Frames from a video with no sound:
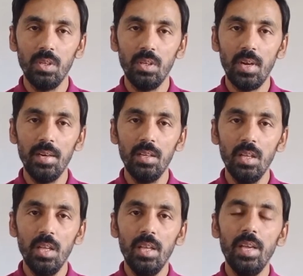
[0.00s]
right,
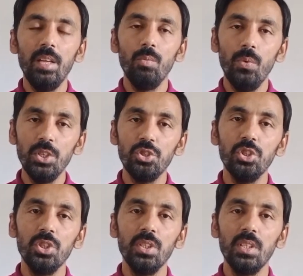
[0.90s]
in
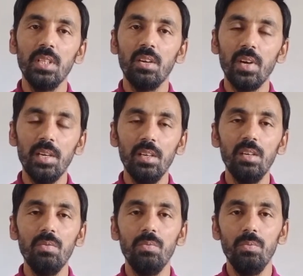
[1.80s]
which the
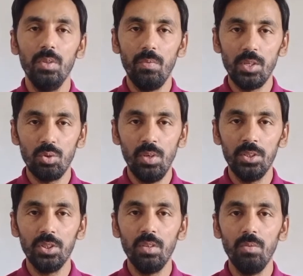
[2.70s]
retinal
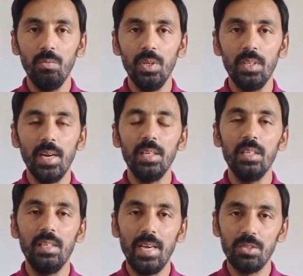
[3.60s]
vasculature will
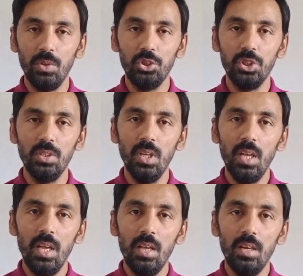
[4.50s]
get dysfunction
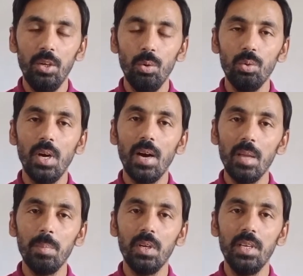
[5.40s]
due to the
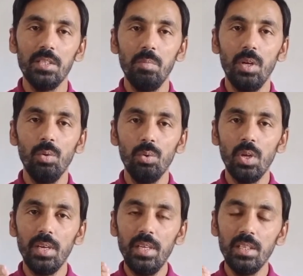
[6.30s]
hyperglycemia, due to
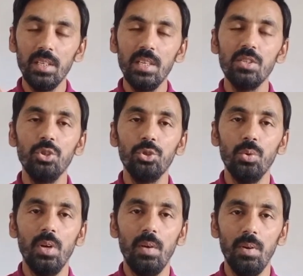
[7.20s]
the increase in
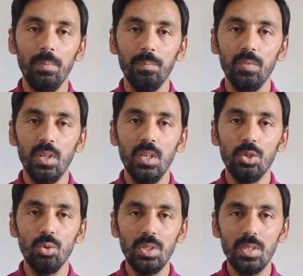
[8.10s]
sugar level.
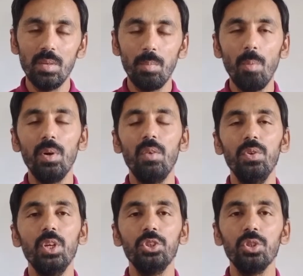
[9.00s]
So this is a proper
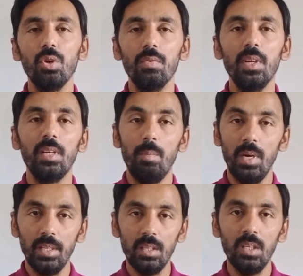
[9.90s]
definition of the
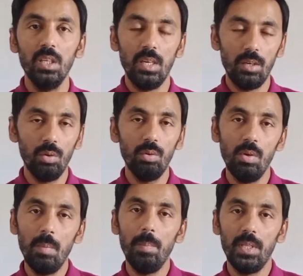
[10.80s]
diabetic
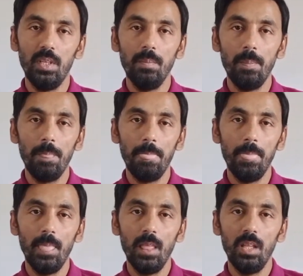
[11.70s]
retinopathy,
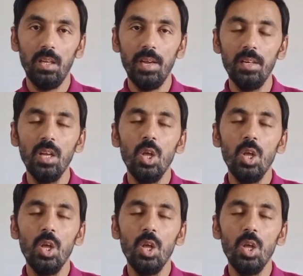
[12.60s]
right?